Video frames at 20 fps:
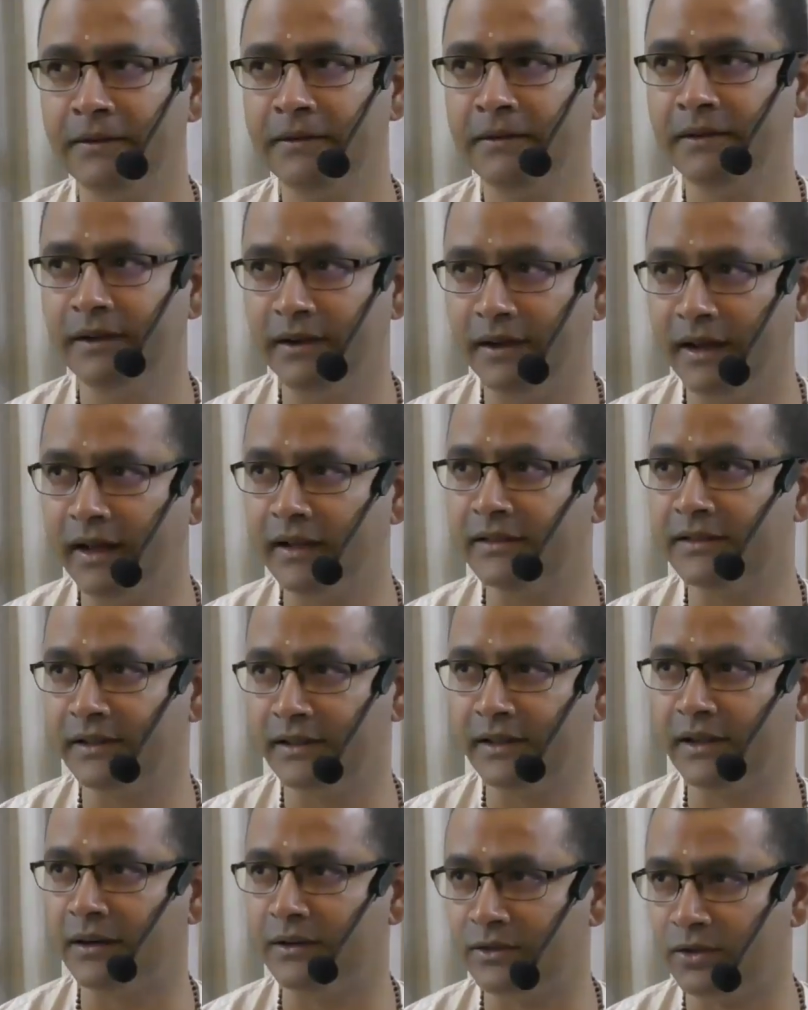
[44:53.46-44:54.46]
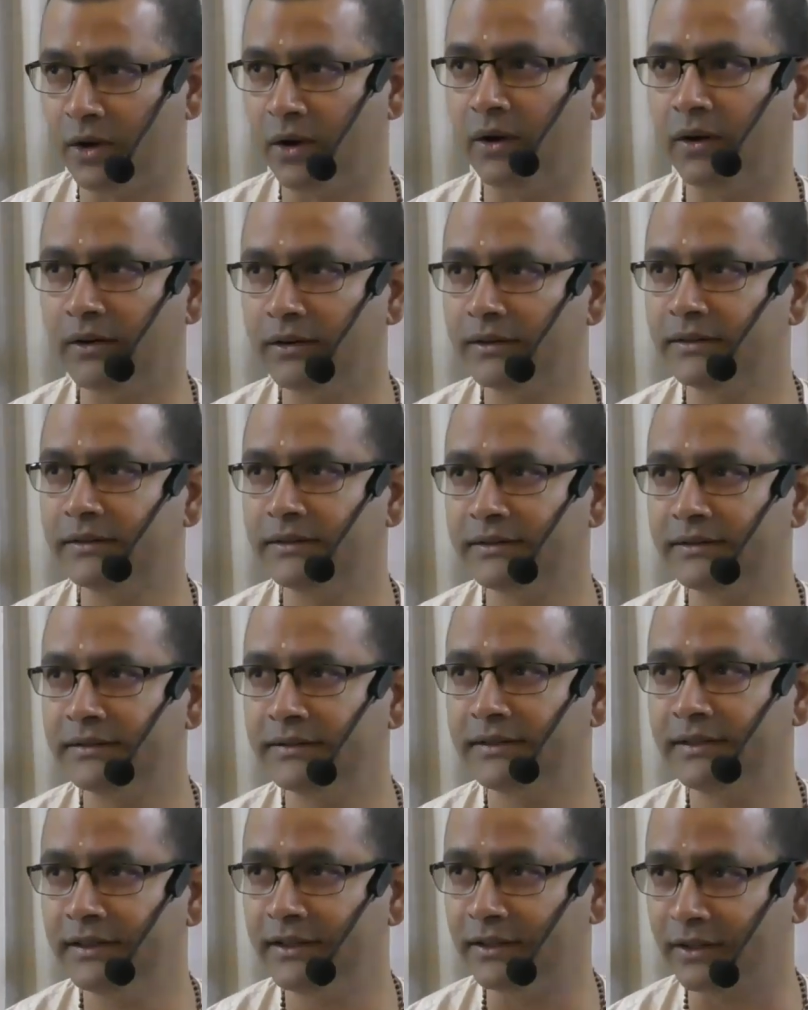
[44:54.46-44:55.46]
He danced in that song.
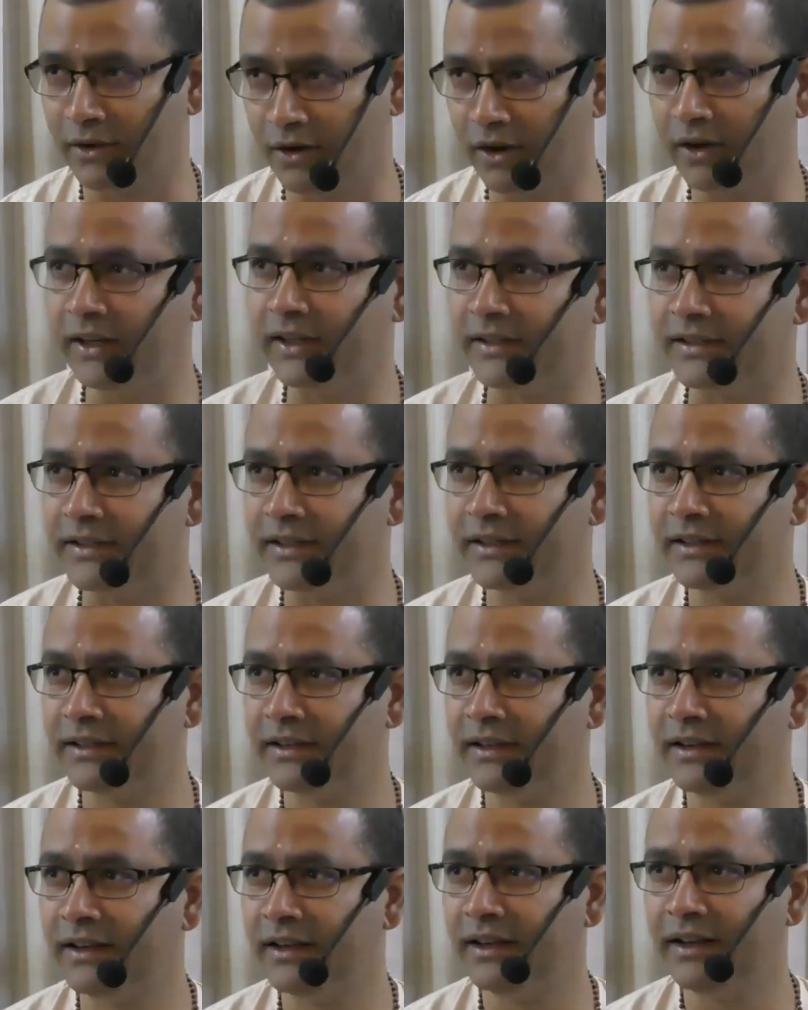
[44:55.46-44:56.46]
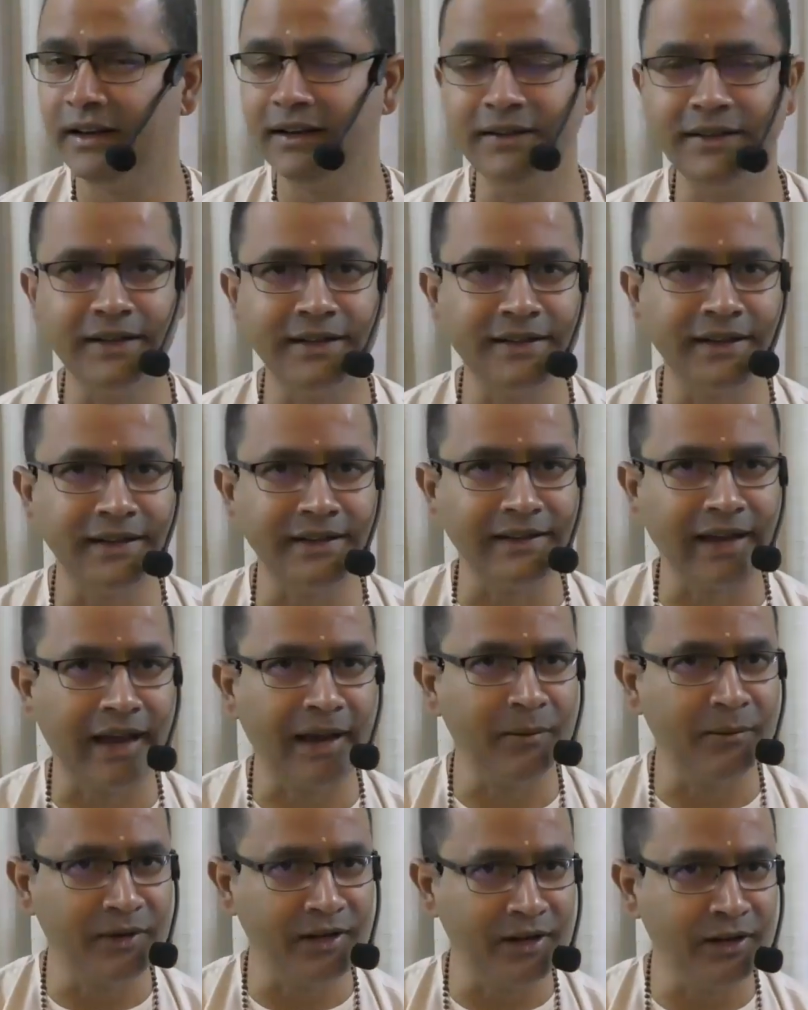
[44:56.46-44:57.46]
The college. He says, I
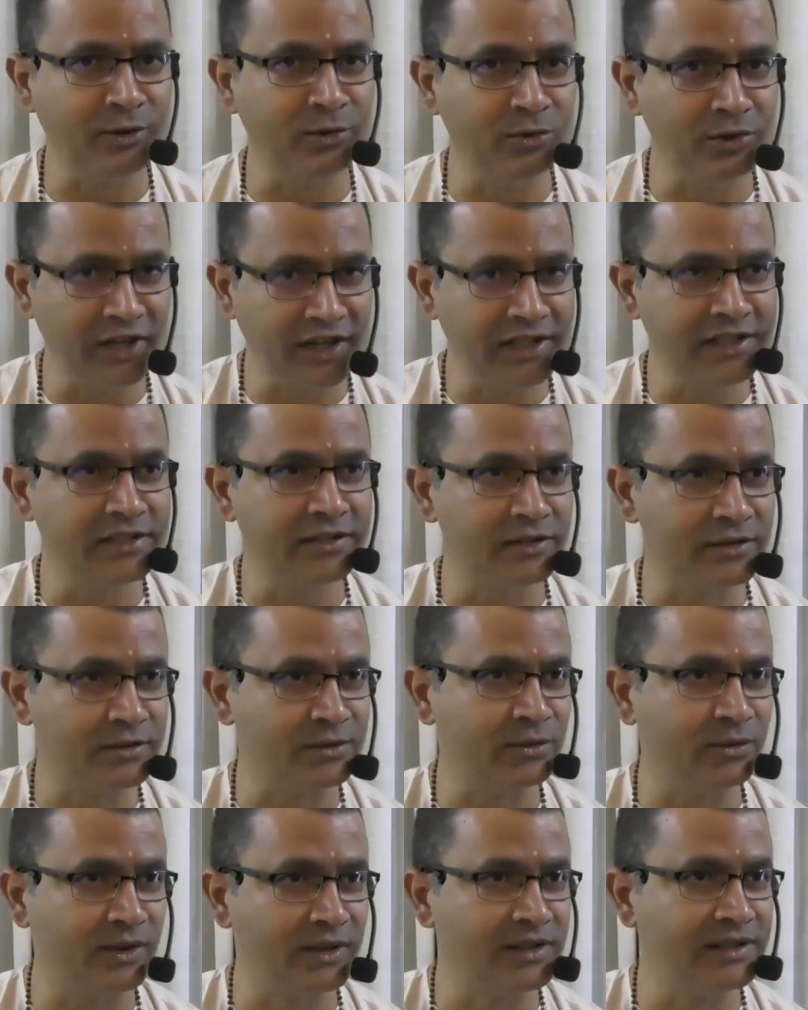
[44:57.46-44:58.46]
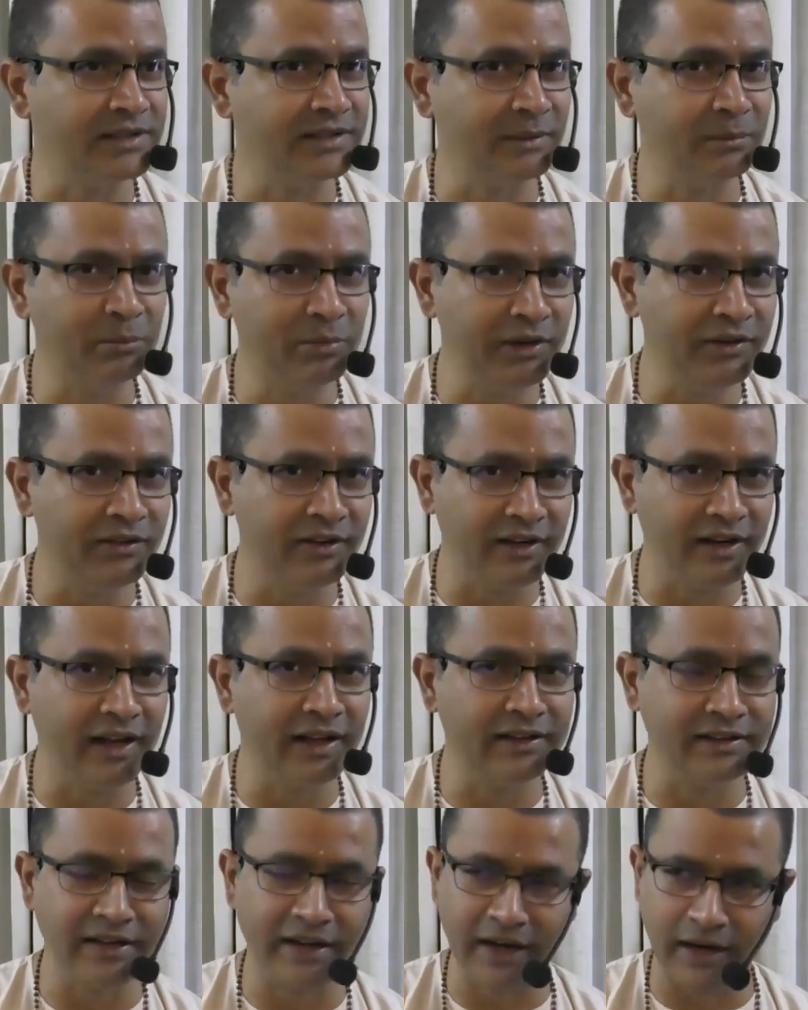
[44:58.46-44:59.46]
am here to teach the students. Simply with
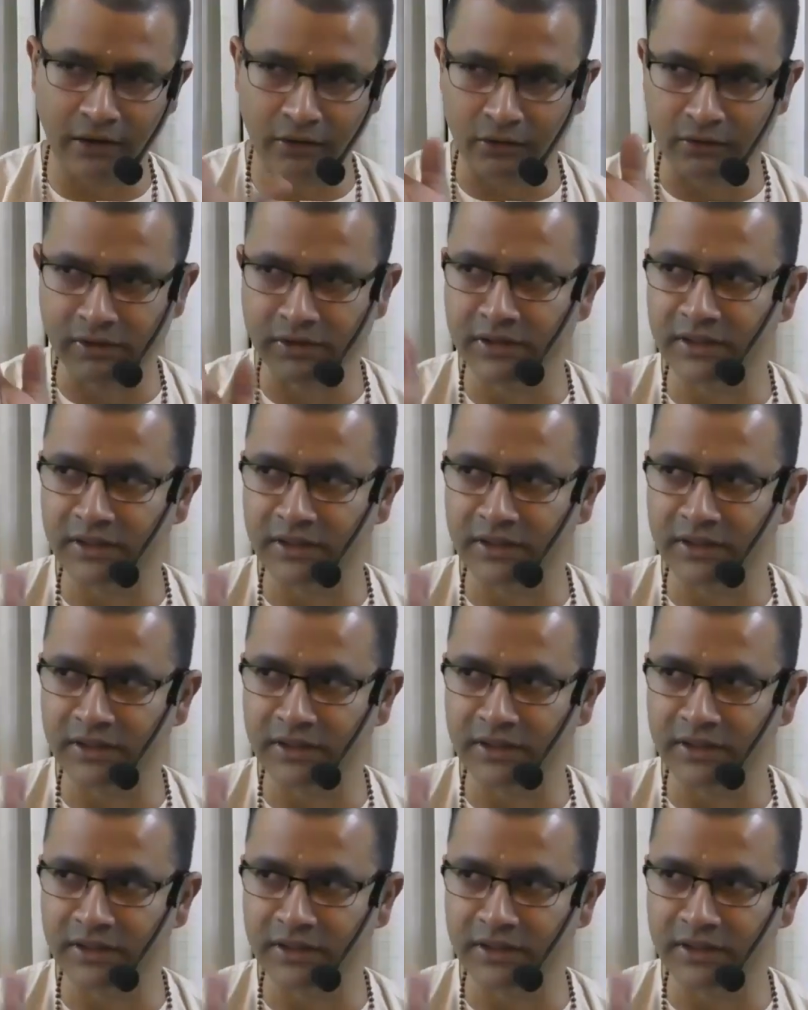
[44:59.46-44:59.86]
dance, get out.